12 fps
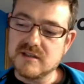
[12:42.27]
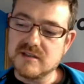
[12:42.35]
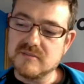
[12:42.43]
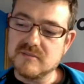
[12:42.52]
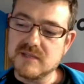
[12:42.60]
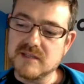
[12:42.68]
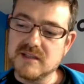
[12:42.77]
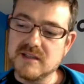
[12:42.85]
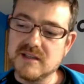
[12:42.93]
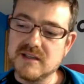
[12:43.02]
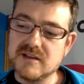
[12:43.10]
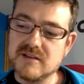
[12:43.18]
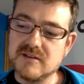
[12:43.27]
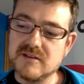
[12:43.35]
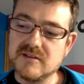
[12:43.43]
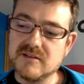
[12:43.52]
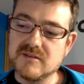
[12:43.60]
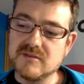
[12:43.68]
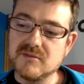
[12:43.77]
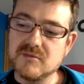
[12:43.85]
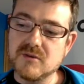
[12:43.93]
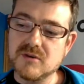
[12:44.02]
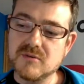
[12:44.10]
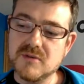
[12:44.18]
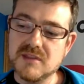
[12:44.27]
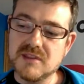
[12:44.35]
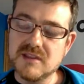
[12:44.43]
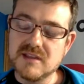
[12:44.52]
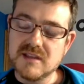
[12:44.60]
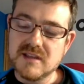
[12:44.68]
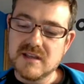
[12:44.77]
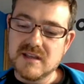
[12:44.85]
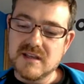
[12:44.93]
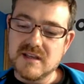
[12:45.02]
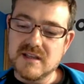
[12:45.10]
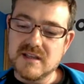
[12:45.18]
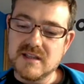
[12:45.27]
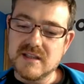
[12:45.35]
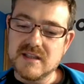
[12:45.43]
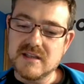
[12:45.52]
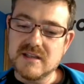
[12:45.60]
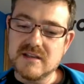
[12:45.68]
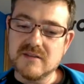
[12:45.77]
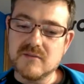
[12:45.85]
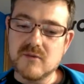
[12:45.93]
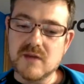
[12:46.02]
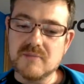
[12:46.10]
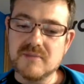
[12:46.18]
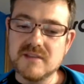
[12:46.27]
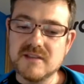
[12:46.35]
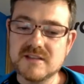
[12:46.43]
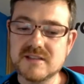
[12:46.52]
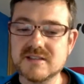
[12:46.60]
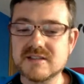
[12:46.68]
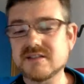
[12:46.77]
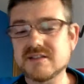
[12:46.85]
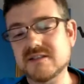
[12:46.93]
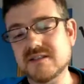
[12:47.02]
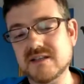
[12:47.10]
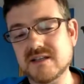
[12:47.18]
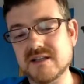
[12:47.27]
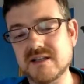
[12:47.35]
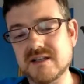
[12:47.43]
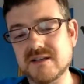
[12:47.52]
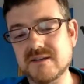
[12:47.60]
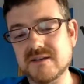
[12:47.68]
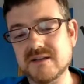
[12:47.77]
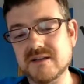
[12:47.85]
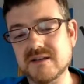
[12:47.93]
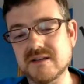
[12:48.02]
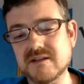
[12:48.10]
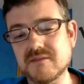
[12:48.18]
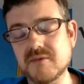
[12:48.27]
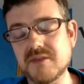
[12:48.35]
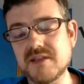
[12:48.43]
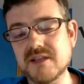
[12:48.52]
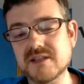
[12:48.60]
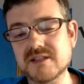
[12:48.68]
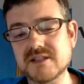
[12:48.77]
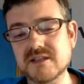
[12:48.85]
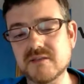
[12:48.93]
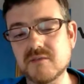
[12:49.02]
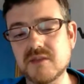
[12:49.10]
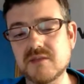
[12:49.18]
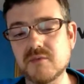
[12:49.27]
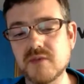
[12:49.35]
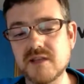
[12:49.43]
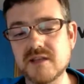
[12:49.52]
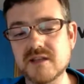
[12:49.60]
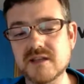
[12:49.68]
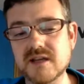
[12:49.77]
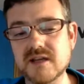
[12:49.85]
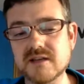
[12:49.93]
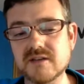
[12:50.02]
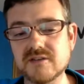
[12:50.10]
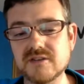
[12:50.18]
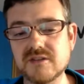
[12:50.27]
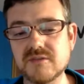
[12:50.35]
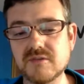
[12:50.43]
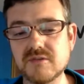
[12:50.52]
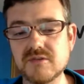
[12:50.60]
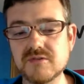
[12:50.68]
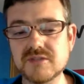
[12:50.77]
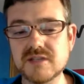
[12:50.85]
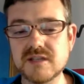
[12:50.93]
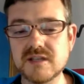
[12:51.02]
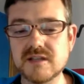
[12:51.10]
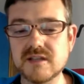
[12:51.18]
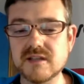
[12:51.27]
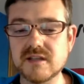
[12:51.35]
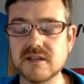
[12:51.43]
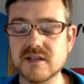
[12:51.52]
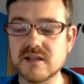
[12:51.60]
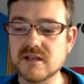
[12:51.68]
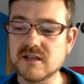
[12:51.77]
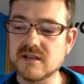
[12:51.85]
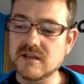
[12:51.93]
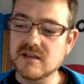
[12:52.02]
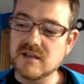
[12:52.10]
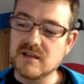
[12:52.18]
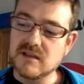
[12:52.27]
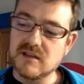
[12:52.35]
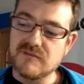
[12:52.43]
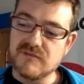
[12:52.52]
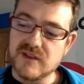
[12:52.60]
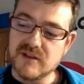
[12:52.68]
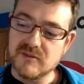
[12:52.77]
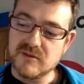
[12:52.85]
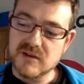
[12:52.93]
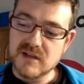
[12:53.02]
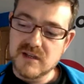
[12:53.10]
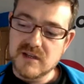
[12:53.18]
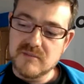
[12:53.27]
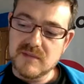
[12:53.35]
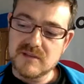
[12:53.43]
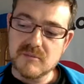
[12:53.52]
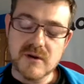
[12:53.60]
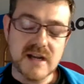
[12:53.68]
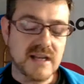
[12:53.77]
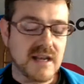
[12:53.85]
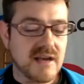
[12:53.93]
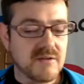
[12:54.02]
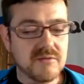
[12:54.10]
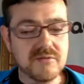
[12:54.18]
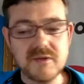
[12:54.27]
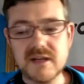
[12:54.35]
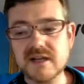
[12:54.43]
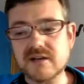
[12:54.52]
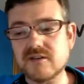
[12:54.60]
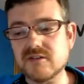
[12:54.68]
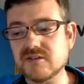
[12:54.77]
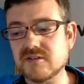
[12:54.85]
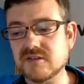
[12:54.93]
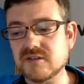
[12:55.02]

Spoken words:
material to work with, and then wrap these widgets with GWT and continue using it in the framework. But right now we are not